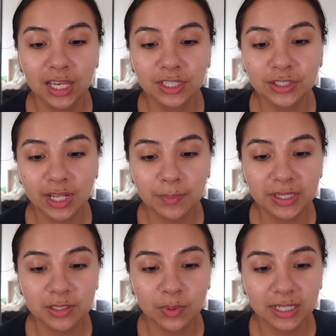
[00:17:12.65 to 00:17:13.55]
Should I be
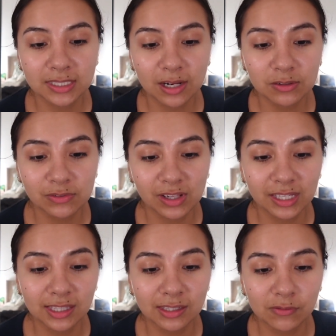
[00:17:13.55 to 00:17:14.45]
surprised that I was
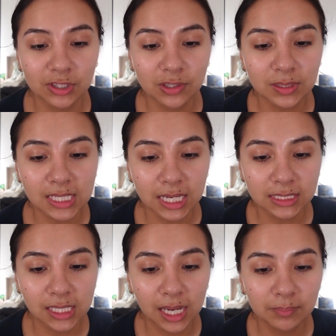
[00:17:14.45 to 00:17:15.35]
falling in love with you a second
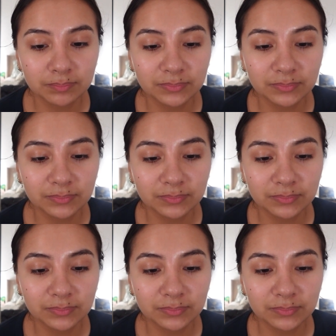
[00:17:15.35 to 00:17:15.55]
time?